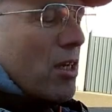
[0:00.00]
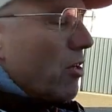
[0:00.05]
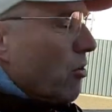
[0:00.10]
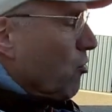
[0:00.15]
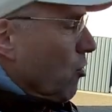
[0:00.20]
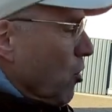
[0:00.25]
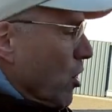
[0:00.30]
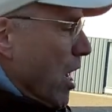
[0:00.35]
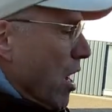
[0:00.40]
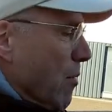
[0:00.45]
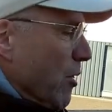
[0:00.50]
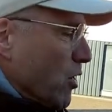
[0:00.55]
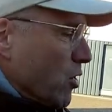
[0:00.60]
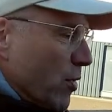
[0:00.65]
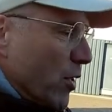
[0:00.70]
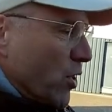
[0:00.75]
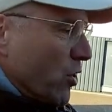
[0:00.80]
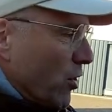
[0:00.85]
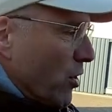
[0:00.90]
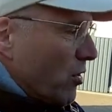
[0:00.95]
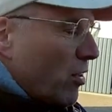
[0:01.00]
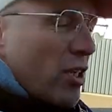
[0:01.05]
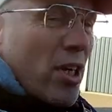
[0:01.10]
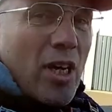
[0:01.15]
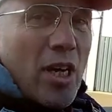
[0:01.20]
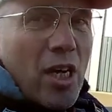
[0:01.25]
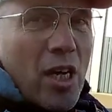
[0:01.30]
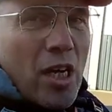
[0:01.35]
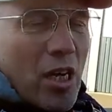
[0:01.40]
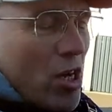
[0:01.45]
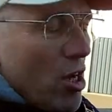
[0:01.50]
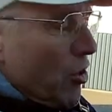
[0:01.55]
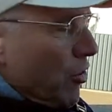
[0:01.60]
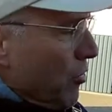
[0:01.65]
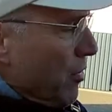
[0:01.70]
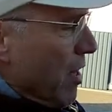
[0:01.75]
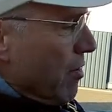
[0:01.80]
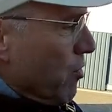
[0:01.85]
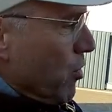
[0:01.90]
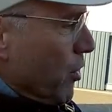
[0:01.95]
So now I switch on the
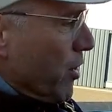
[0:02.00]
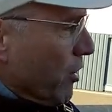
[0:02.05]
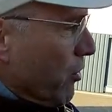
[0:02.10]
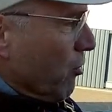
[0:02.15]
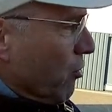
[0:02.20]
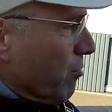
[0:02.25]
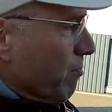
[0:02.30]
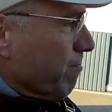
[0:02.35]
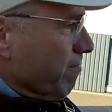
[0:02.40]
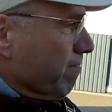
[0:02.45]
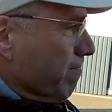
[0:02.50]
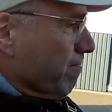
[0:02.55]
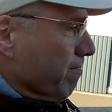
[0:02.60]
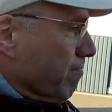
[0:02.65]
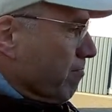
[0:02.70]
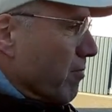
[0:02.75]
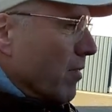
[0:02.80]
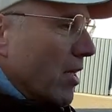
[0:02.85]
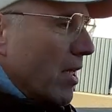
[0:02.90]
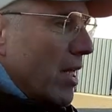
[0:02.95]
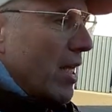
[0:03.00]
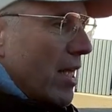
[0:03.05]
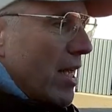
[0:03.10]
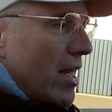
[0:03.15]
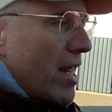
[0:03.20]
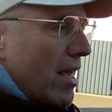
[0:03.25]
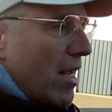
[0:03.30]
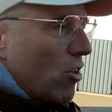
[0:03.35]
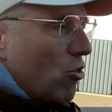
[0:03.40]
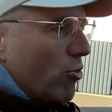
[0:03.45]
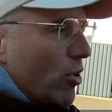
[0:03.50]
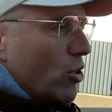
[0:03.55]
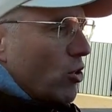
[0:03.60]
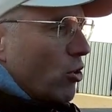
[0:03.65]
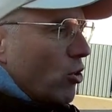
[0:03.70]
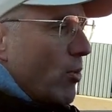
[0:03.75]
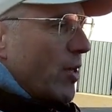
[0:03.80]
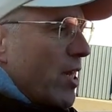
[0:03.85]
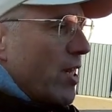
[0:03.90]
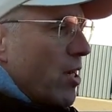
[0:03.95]
other avionics. and I can switch on
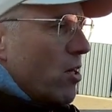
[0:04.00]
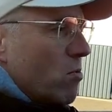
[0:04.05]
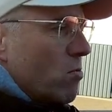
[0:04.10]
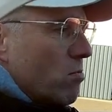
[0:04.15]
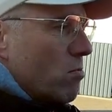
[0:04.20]
the radio.